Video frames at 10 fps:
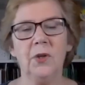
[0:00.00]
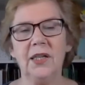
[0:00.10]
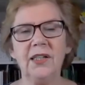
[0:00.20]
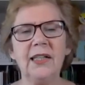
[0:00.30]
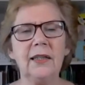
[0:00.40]

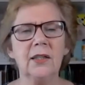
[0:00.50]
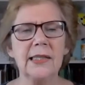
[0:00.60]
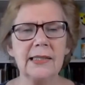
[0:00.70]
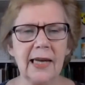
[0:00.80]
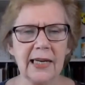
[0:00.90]
Well, I don't eat a lot
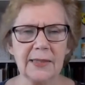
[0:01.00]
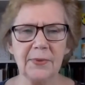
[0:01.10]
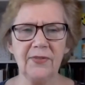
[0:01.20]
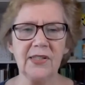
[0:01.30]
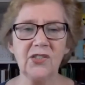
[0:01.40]
of snacks,
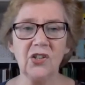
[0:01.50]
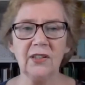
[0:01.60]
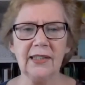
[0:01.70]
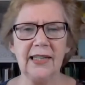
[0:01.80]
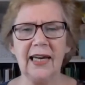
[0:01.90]
but if there's
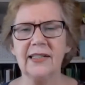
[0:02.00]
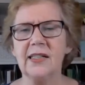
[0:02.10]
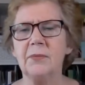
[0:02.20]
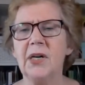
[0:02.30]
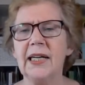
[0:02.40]
chocolate in the
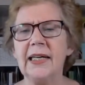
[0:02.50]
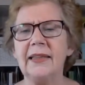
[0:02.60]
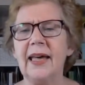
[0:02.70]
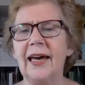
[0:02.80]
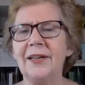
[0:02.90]
house, I might
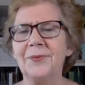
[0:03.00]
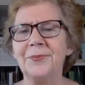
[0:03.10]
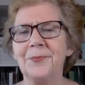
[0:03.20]
eat that.